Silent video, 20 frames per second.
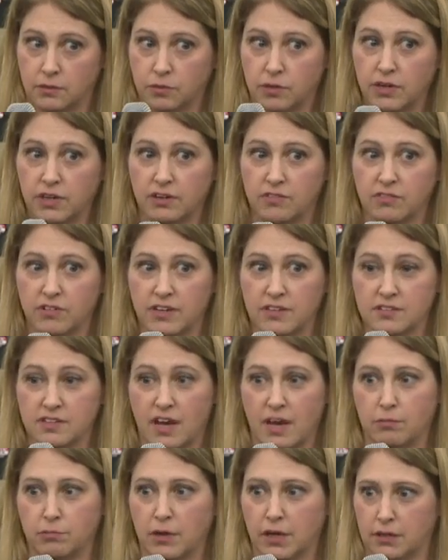what advice?
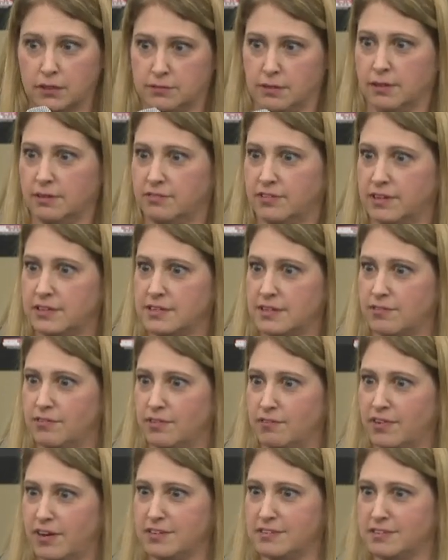I'm not qualified to give
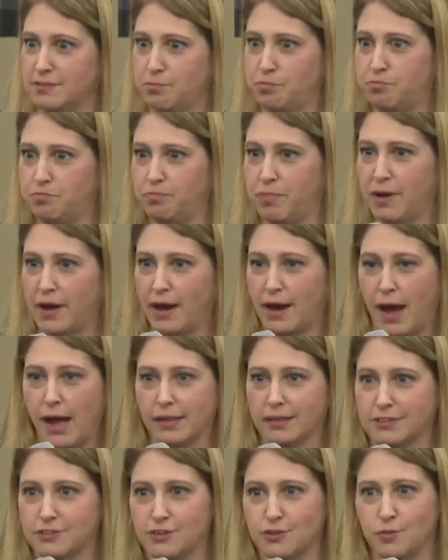advice to
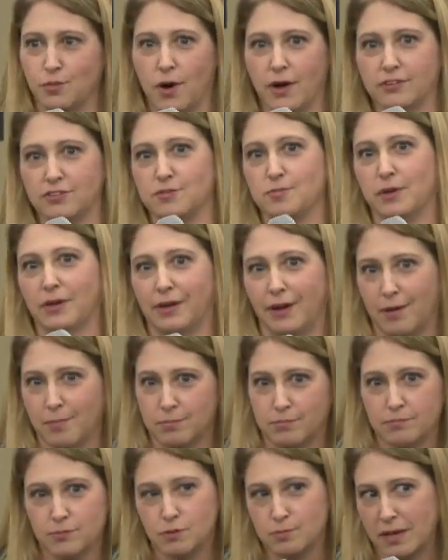pilots who want to
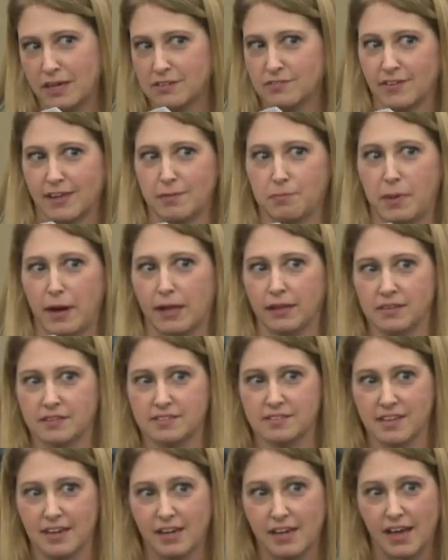become spaceflight
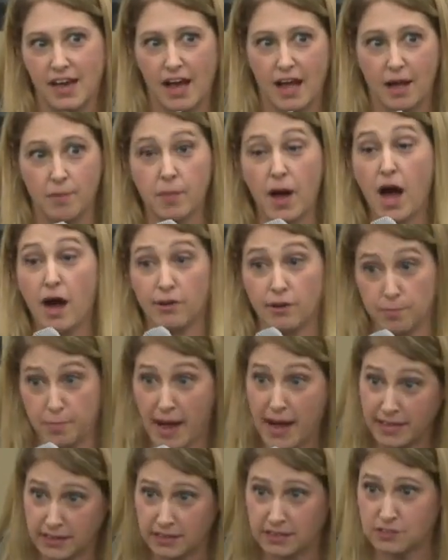pilots. Um, our
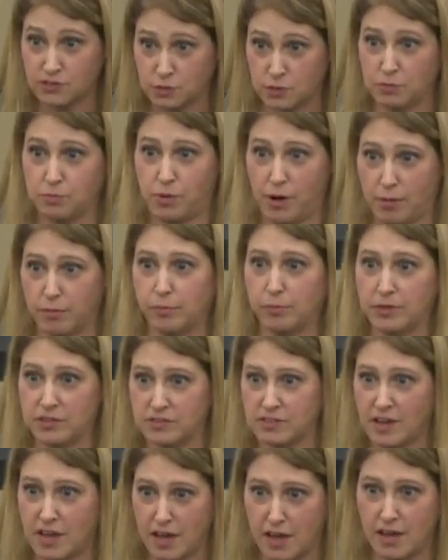pilots would probably
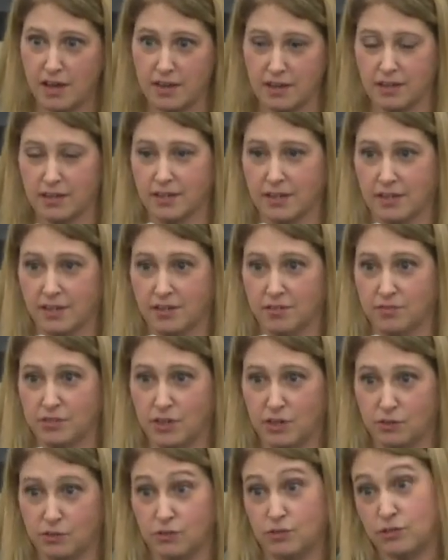say,
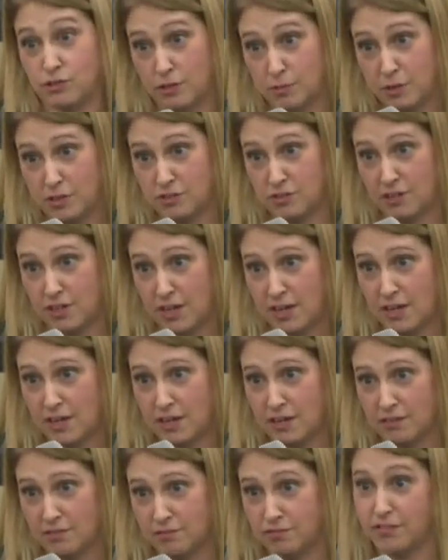you know, do the best you
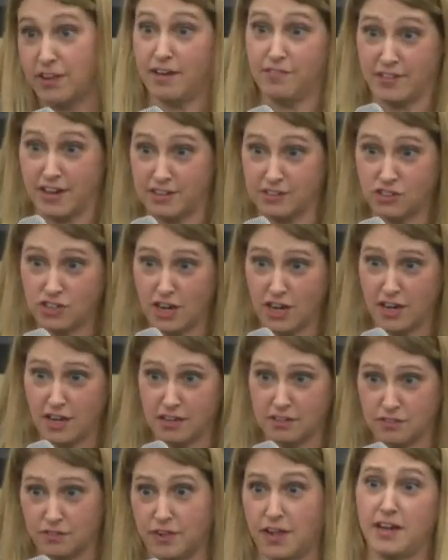can, fly fast
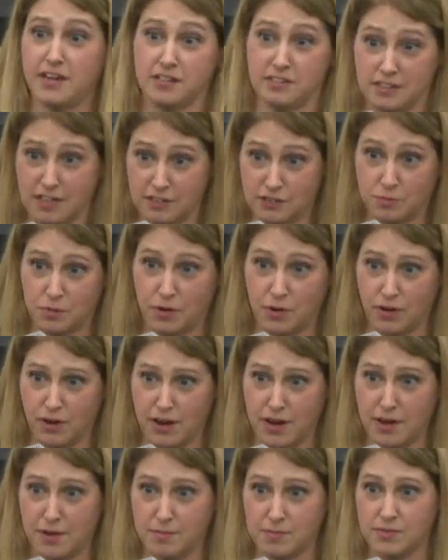jets, fly in test
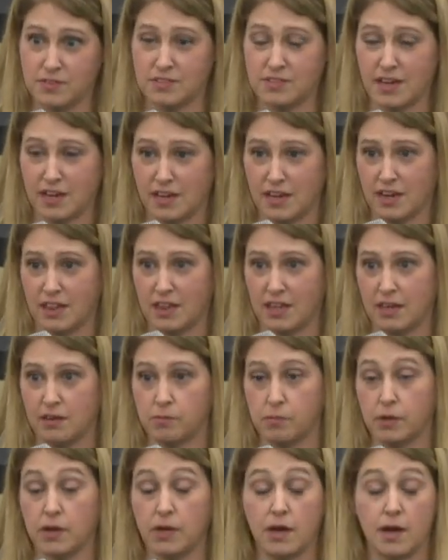programs, that kind of thing.
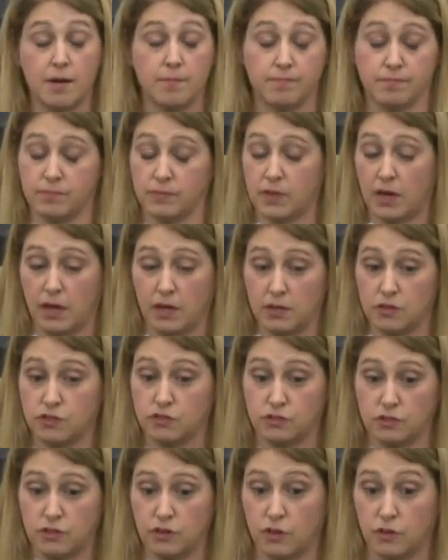But um, uh, you
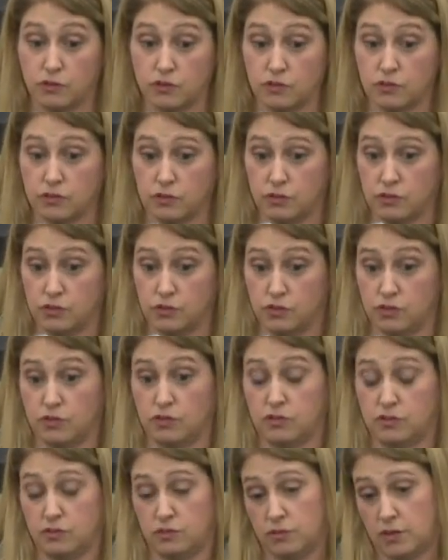should, you know, you should, you should,
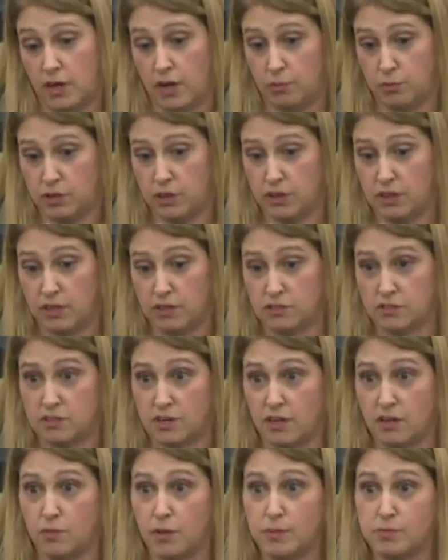I would think,
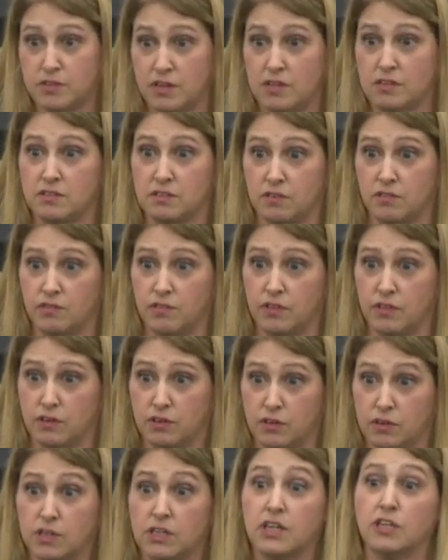study websites of the
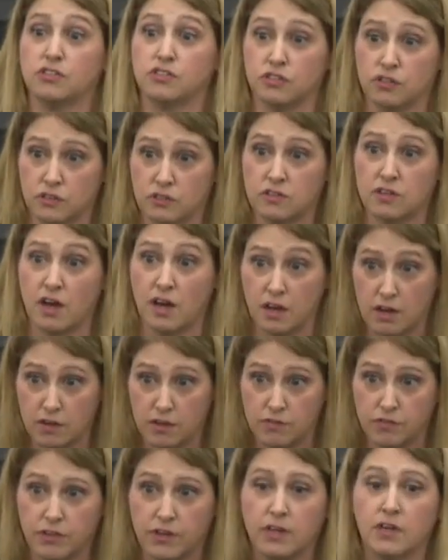credentials
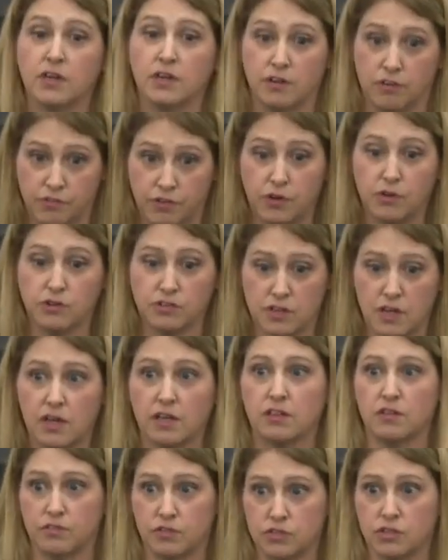of folks
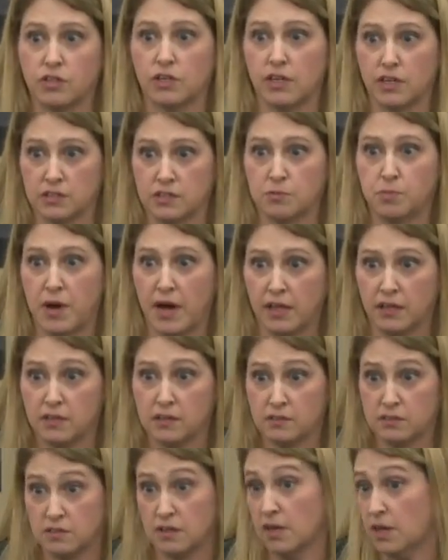like the Virgin Galactic
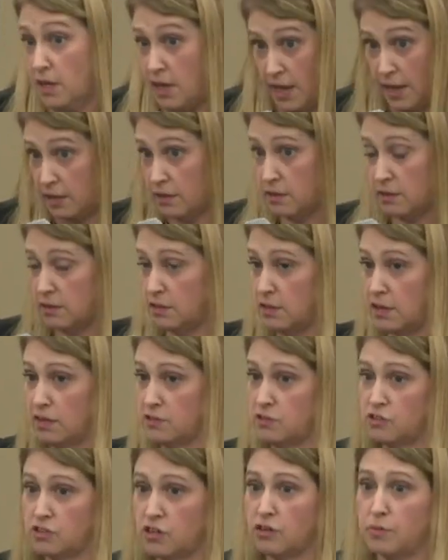pilots and the
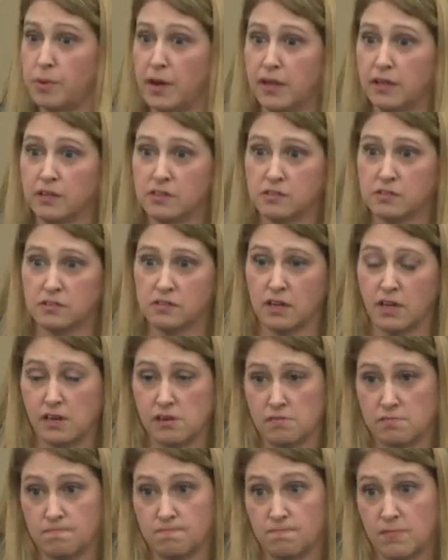NASA shuttle pilots,
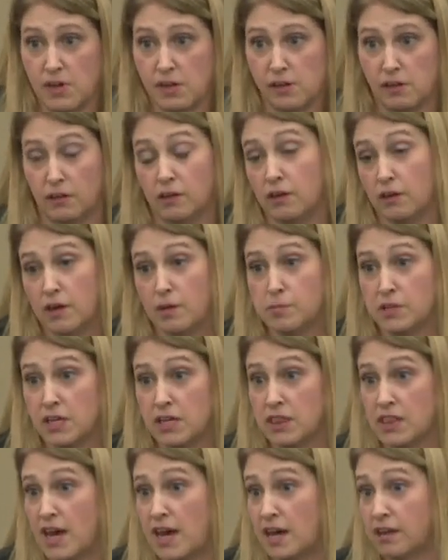and uh, you know,
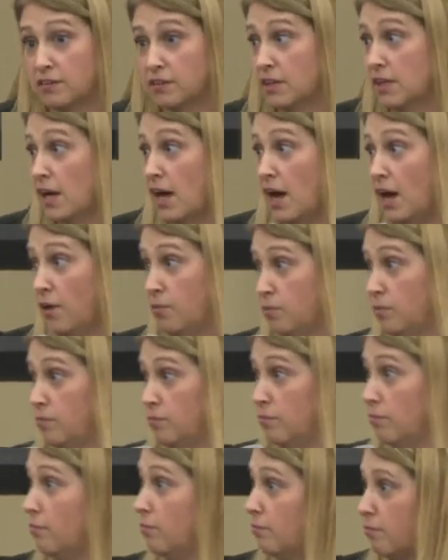emulate that.
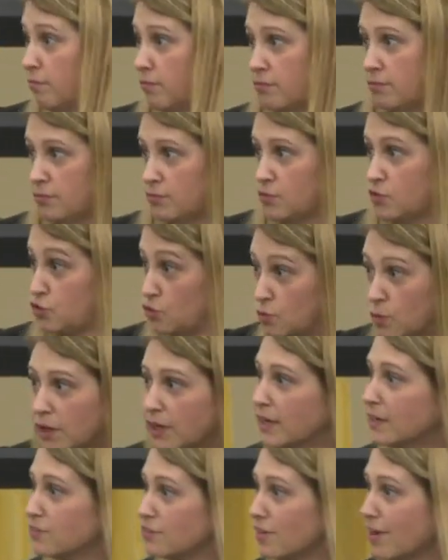Do you want
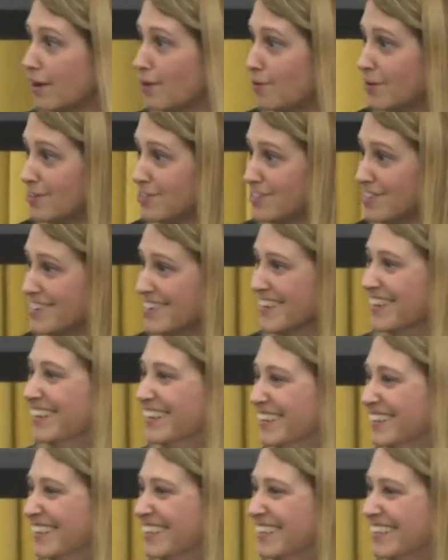to answer that
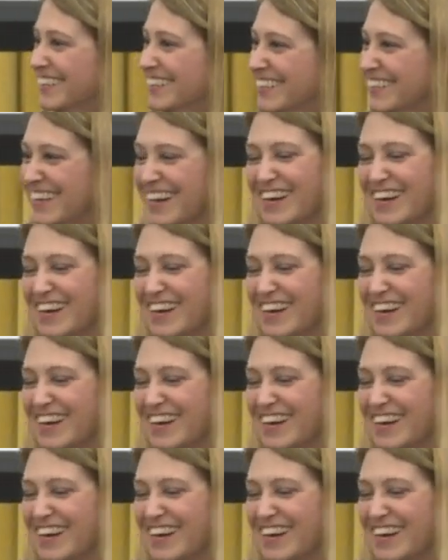question?